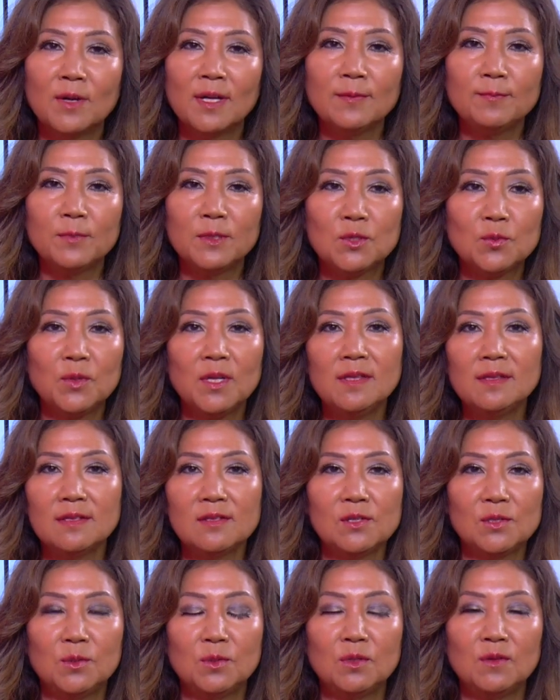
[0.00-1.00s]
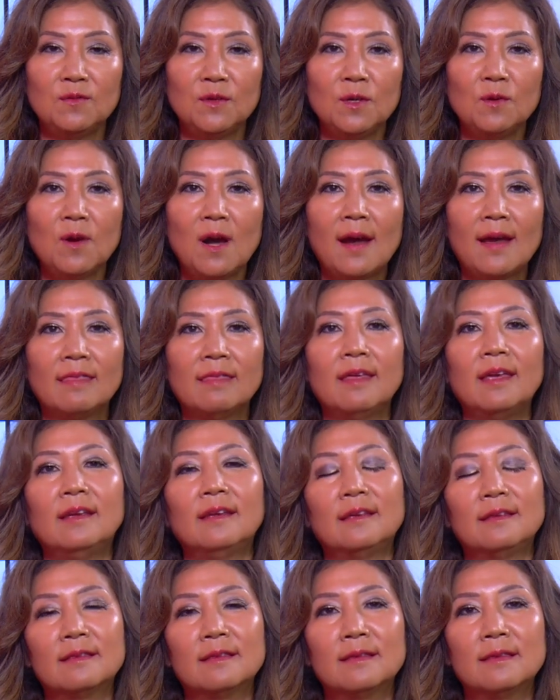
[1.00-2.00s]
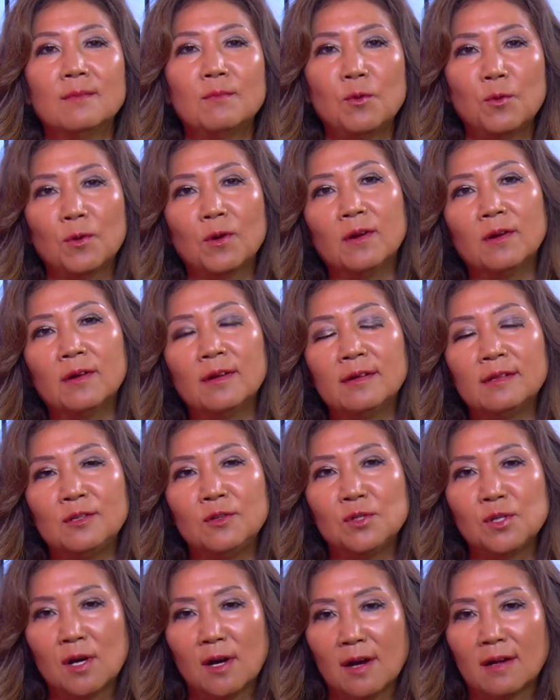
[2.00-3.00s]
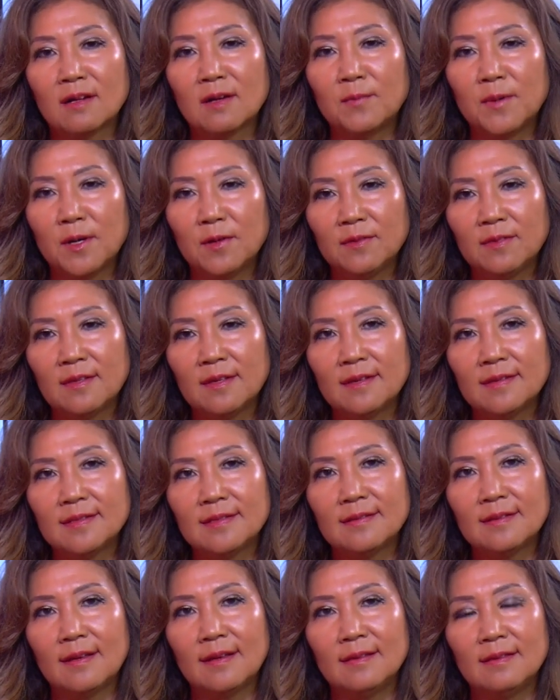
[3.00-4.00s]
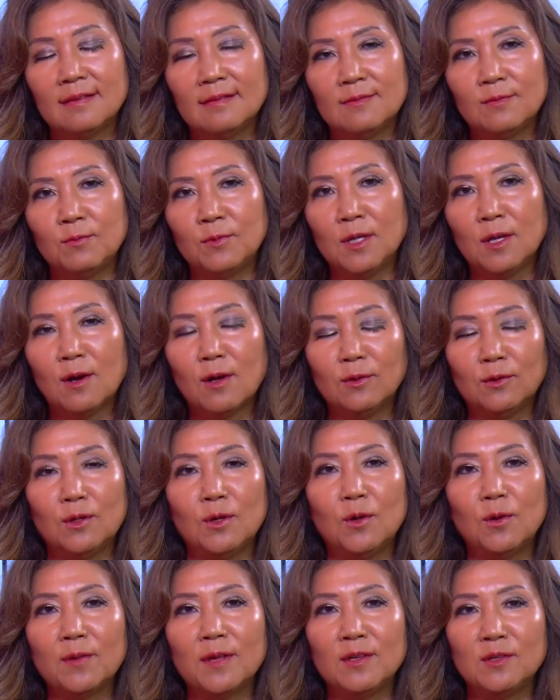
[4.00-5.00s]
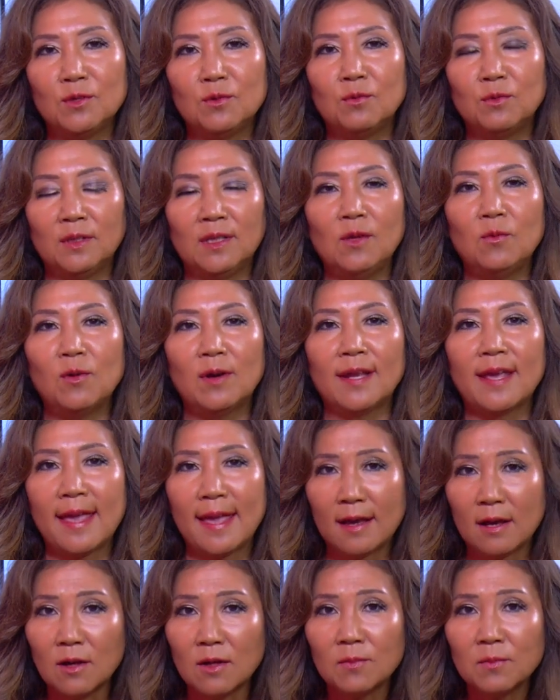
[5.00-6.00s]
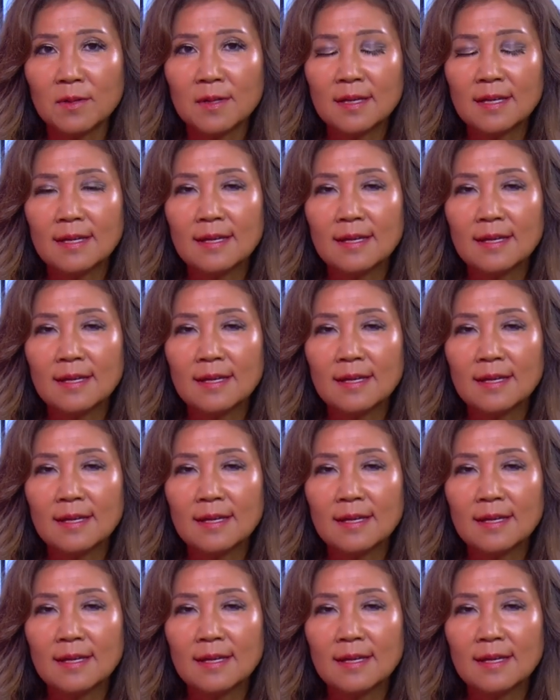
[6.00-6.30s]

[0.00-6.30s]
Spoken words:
what? Between the two of you, I think the more you talk about this, and we all know that you really want to help,